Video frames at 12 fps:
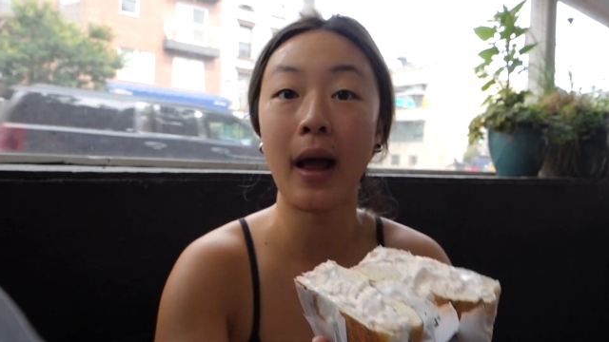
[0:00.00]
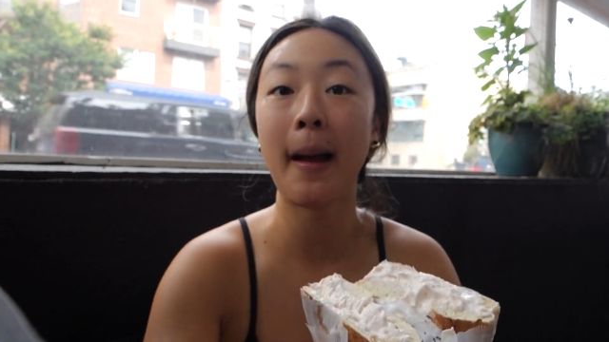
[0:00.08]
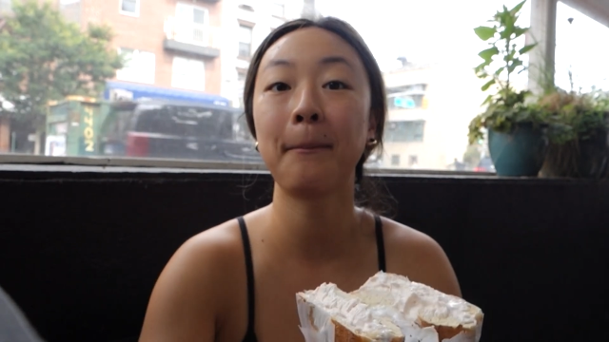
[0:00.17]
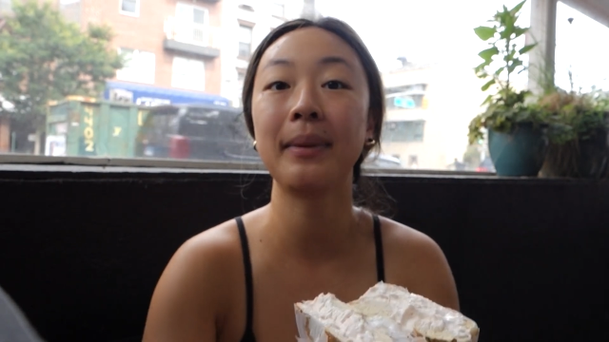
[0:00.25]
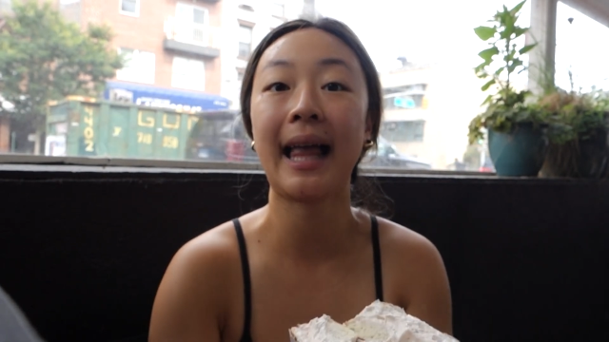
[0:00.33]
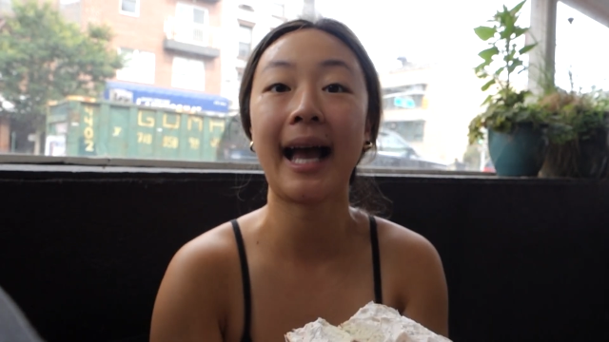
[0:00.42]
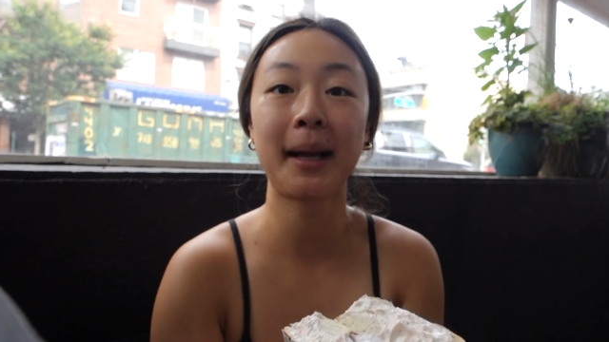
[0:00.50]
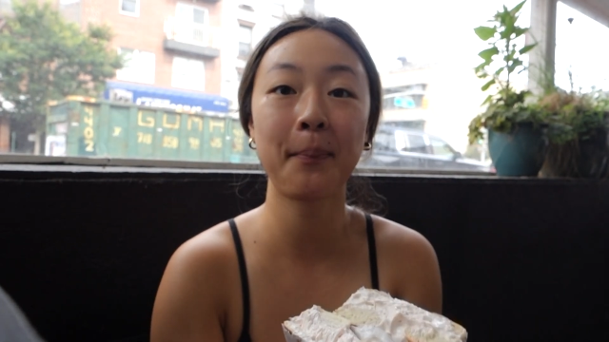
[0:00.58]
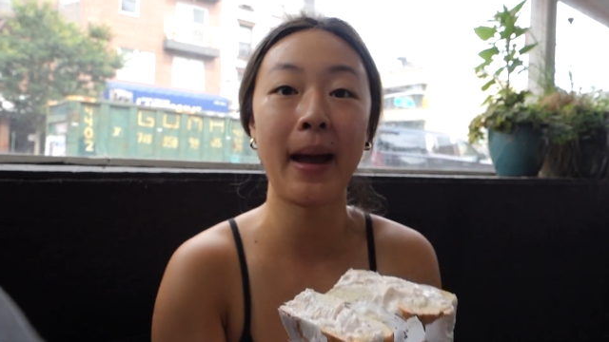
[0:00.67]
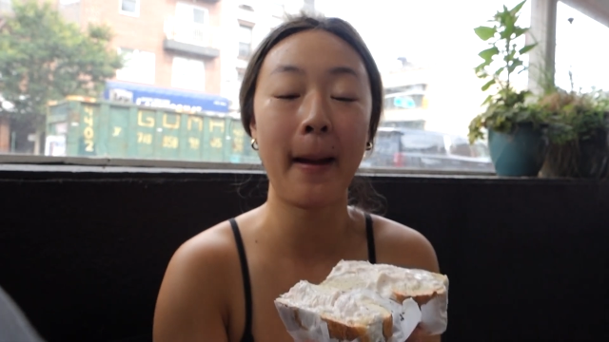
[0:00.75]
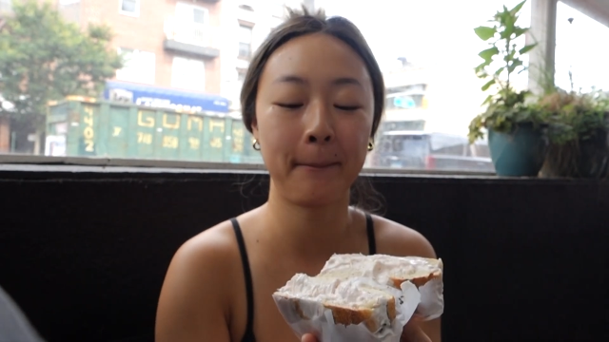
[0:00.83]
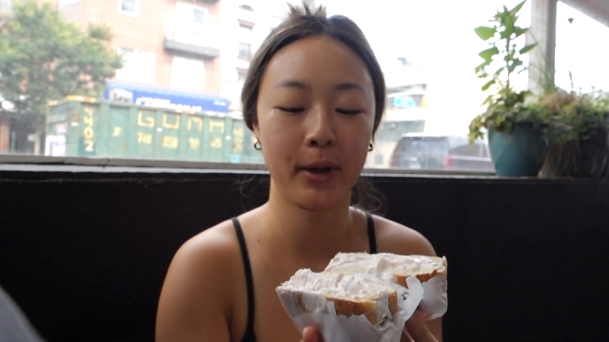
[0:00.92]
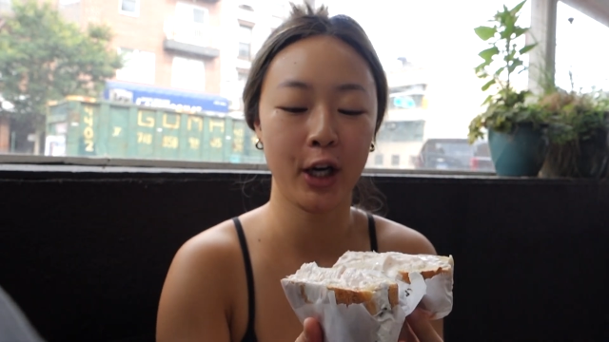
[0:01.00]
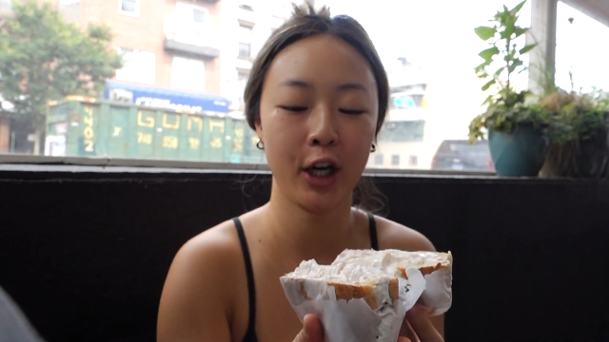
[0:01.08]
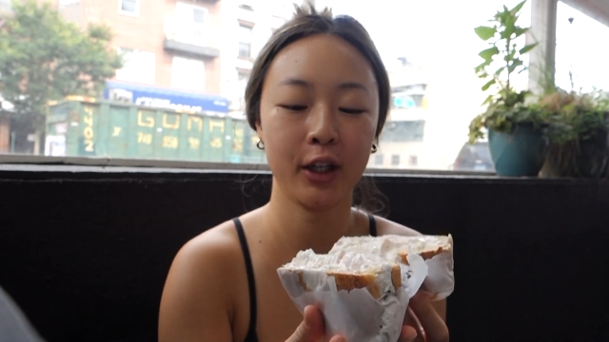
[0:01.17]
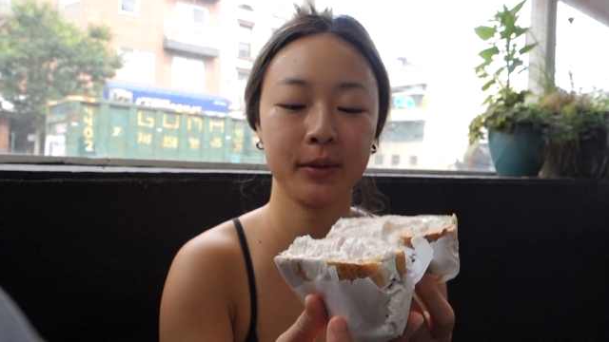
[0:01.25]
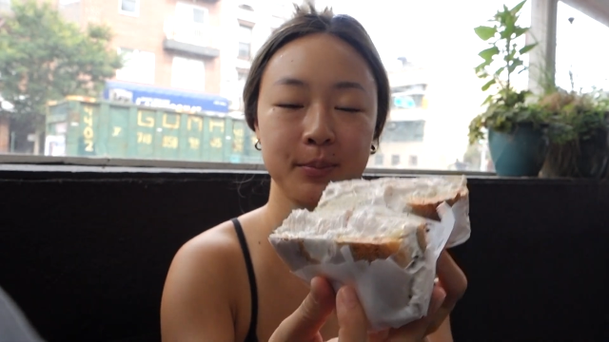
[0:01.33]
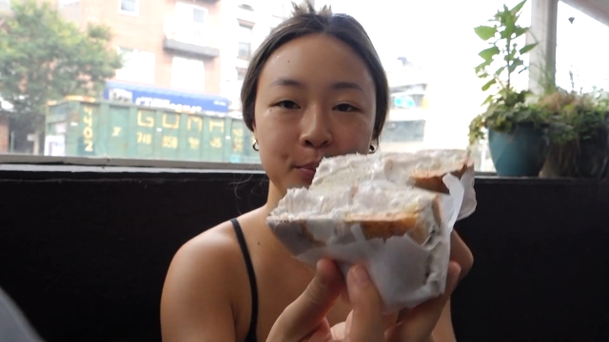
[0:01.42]
and black pepper
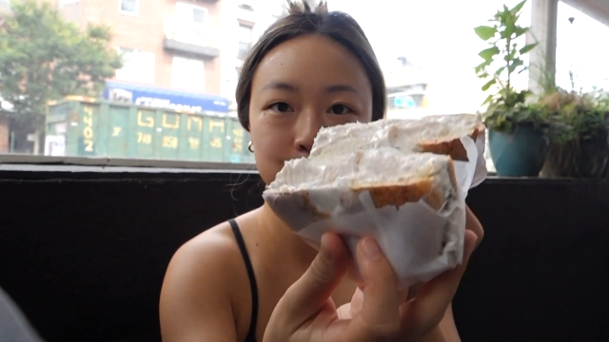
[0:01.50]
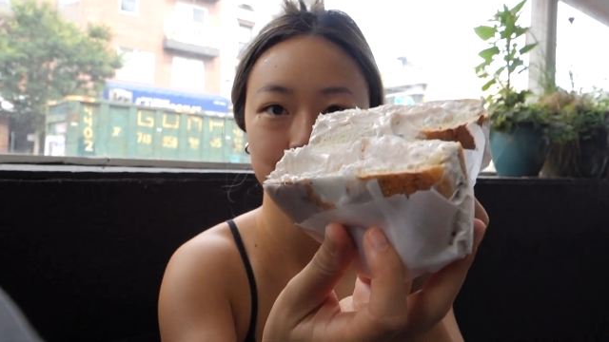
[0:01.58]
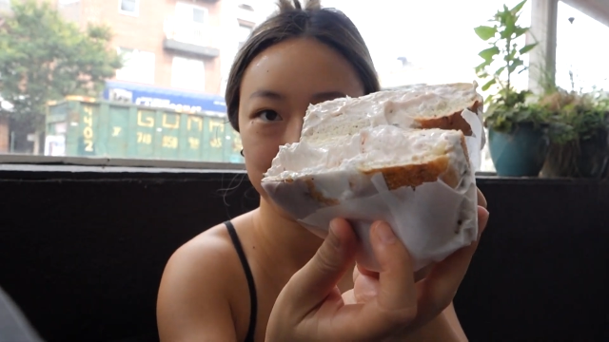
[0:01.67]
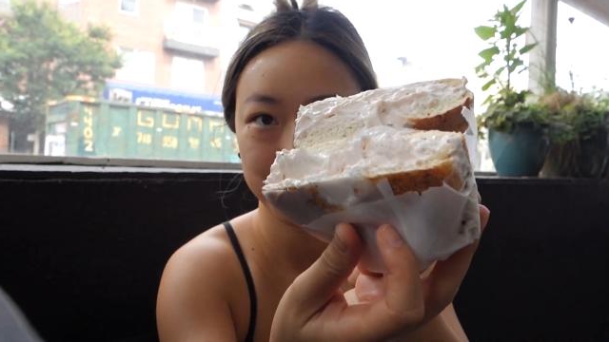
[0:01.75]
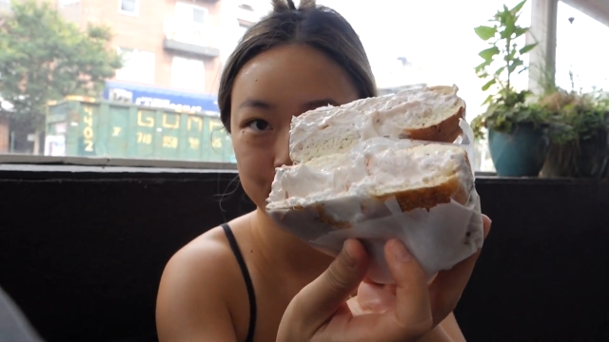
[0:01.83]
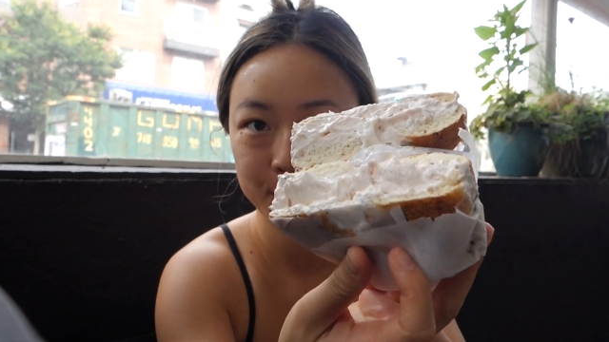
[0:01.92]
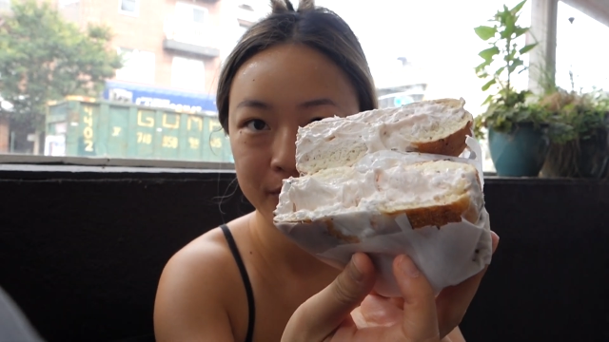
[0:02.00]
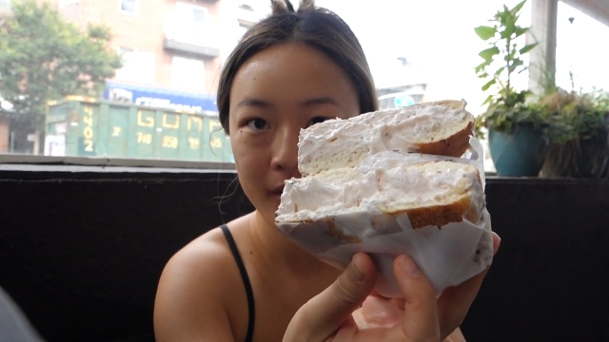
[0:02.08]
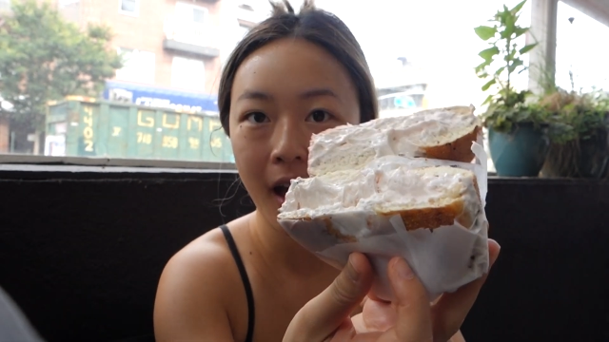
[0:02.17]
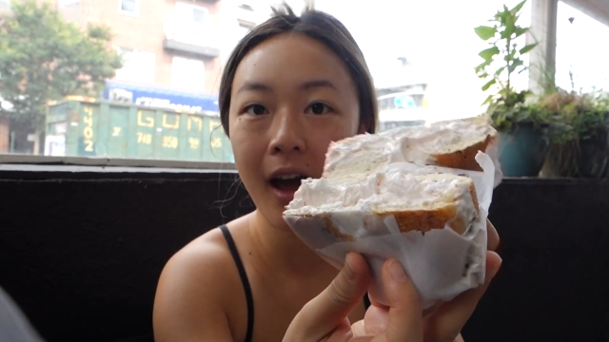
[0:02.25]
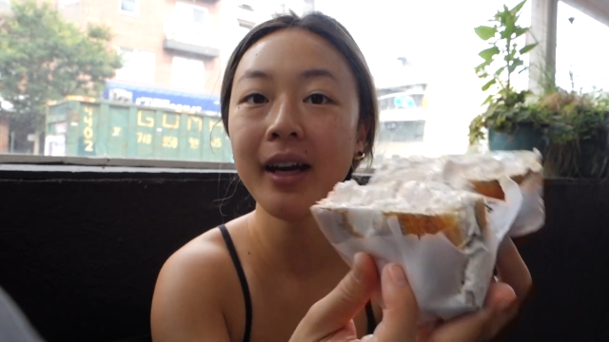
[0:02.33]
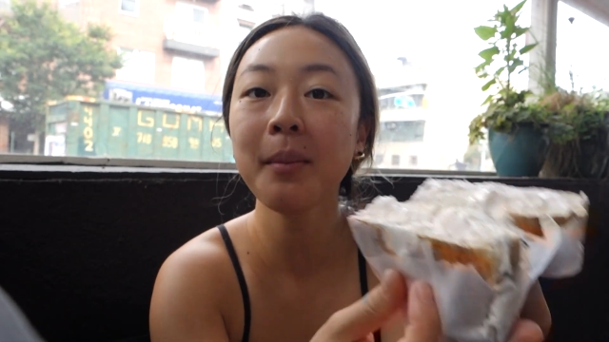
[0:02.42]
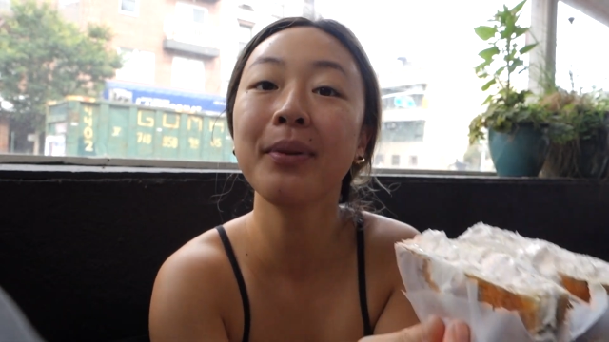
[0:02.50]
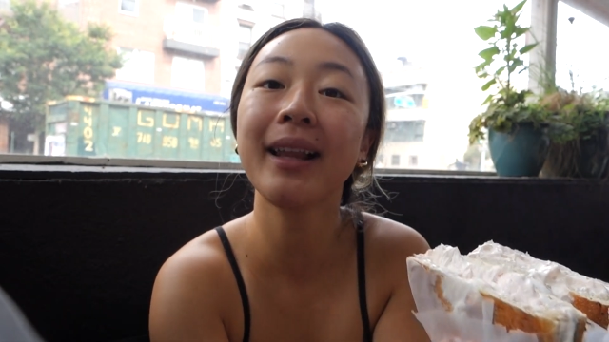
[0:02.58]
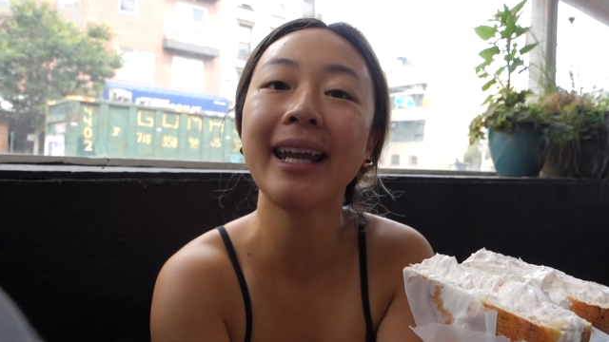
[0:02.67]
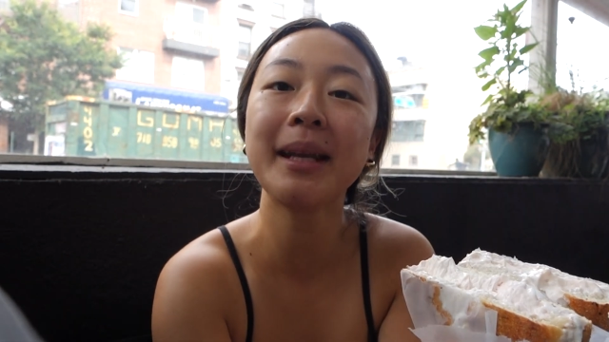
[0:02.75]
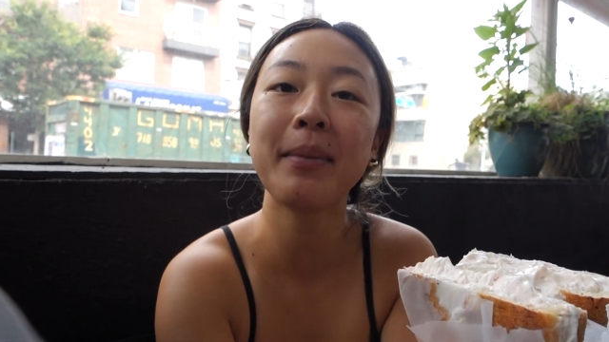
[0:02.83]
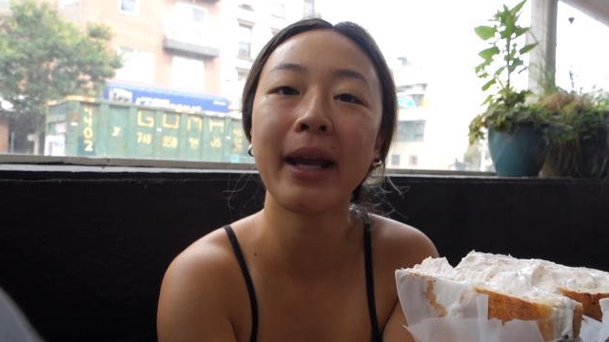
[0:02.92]
on a
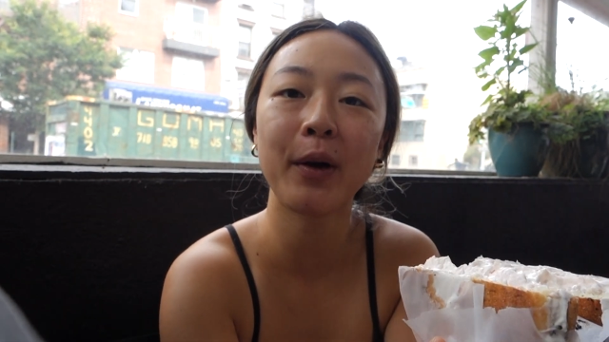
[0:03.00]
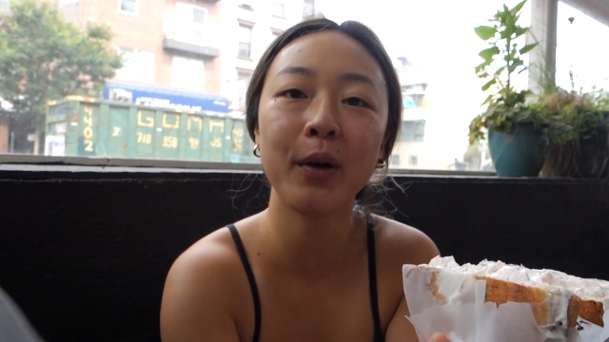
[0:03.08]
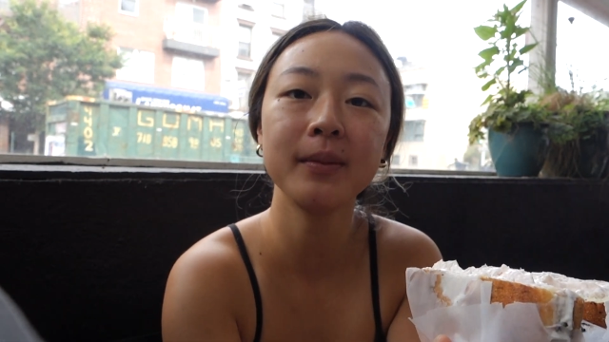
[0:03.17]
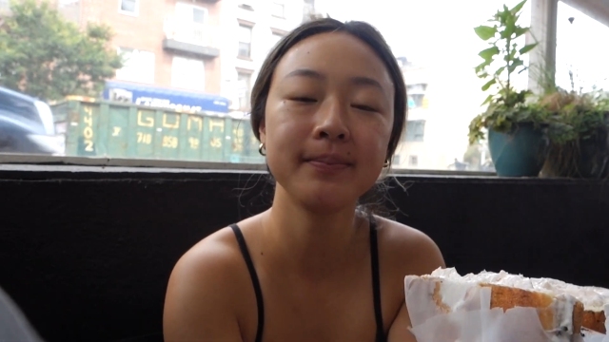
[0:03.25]
plain bagel.